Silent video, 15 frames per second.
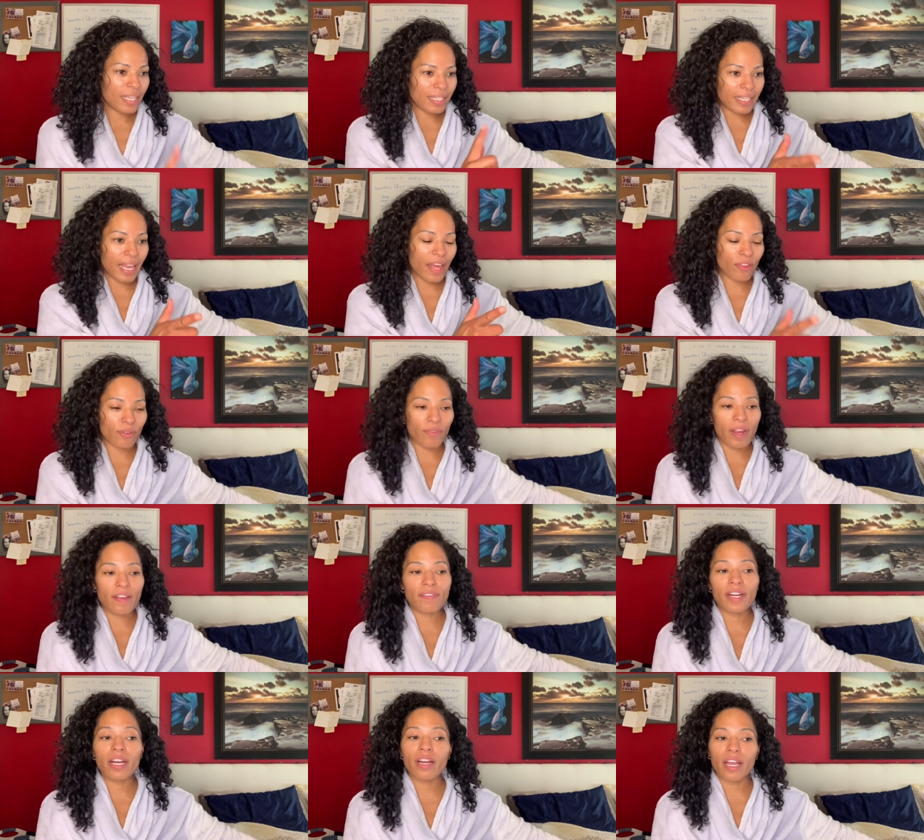yeah, the
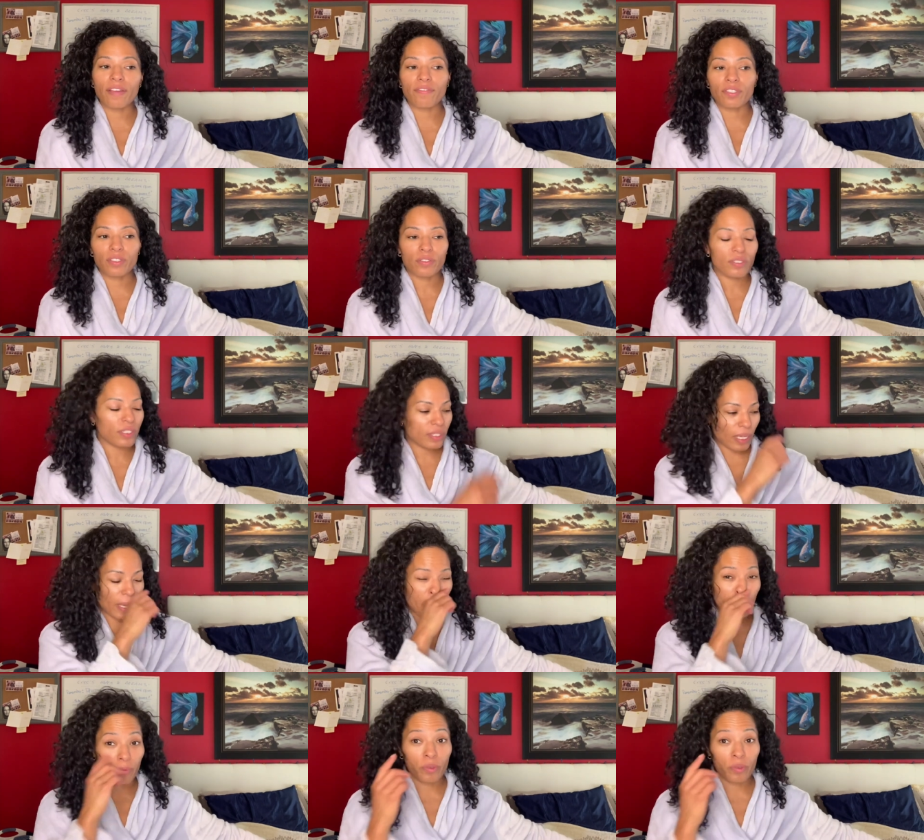RevAir I've used um,